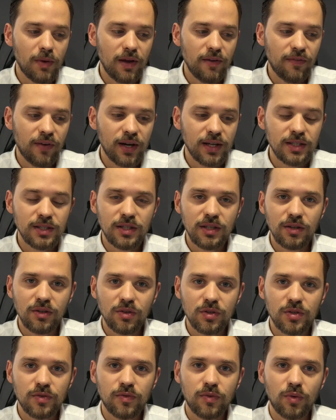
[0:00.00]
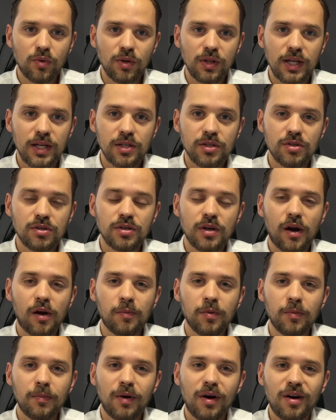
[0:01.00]
may find deals for less
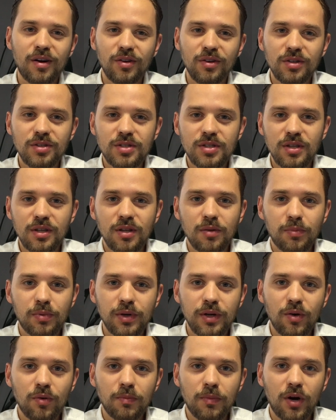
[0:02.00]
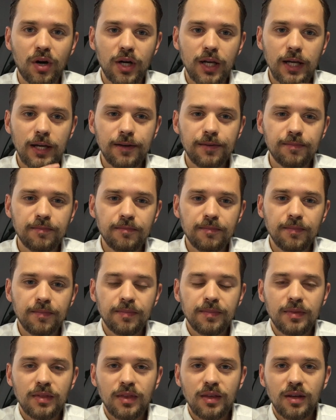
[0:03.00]
desirable models in the pre-owned market.
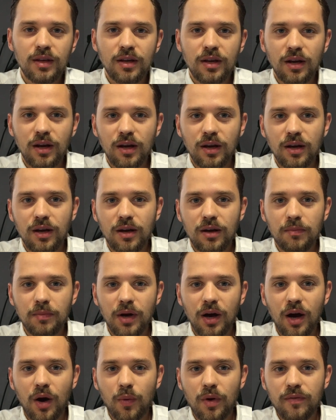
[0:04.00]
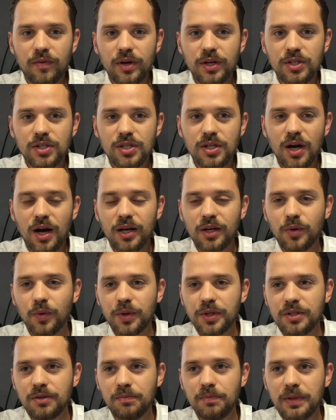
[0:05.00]
Um, however, it's not
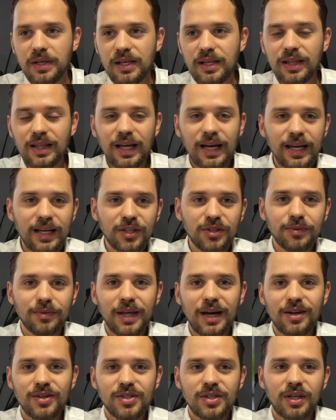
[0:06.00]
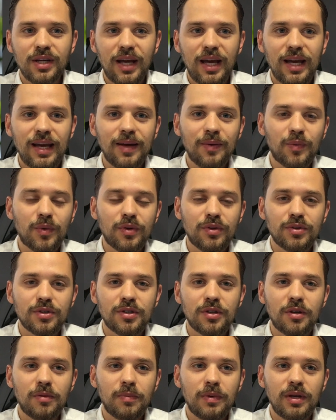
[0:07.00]
going to be like 2008 where there's
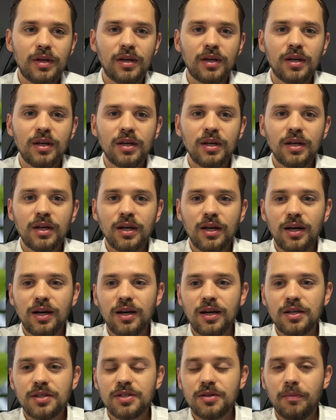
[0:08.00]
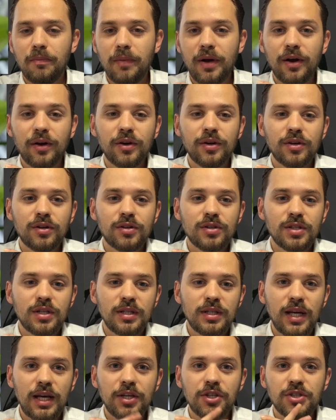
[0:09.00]
going to be uh, Submariners
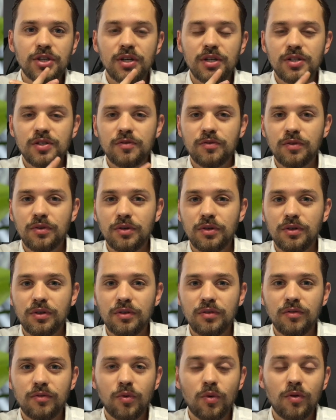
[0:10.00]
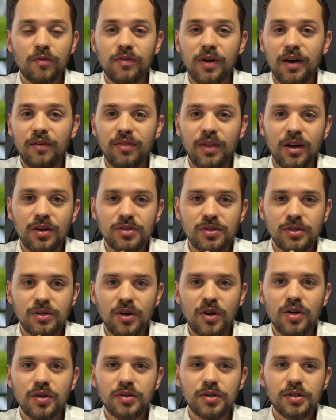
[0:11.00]
and Datejust for four or five thousand
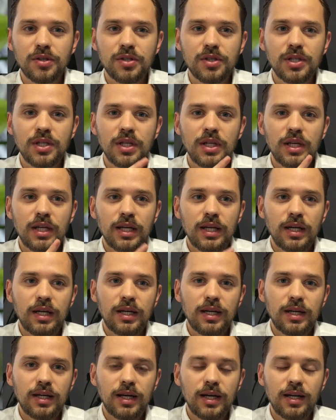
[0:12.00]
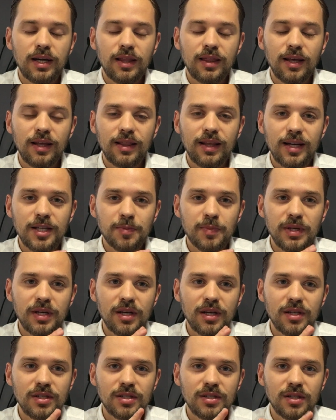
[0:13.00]
dollars. Uh, and I think that's
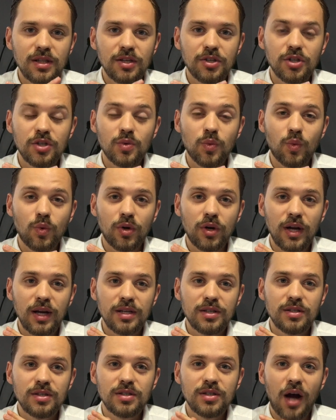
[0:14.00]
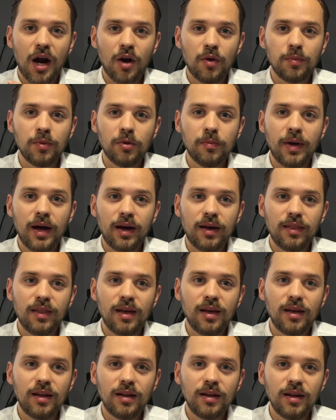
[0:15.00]
because they just weren't as desirable back
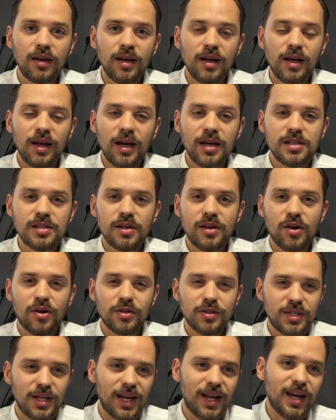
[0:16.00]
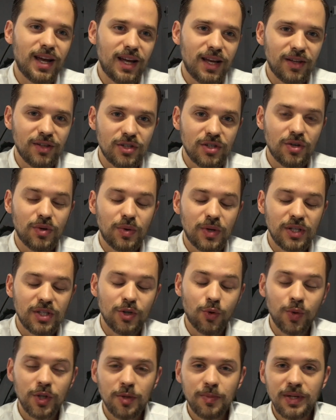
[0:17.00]
then as they are today. So it's
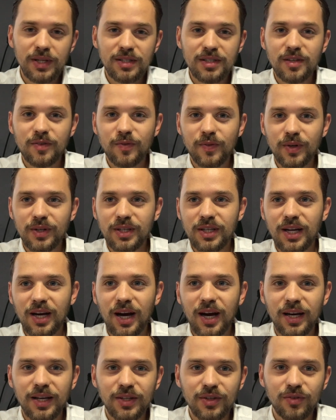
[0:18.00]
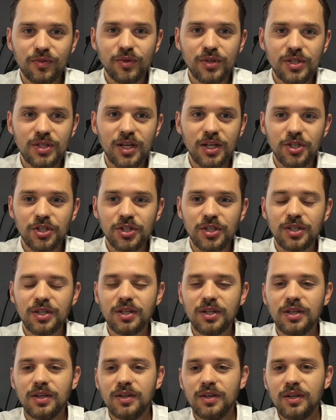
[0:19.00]
going to be a different kind of
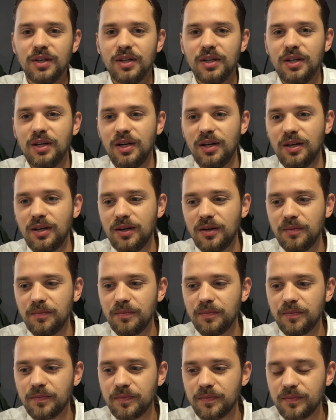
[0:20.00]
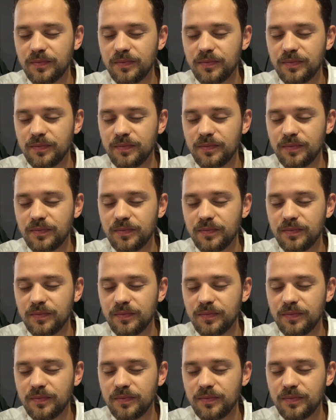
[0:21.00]
recession um,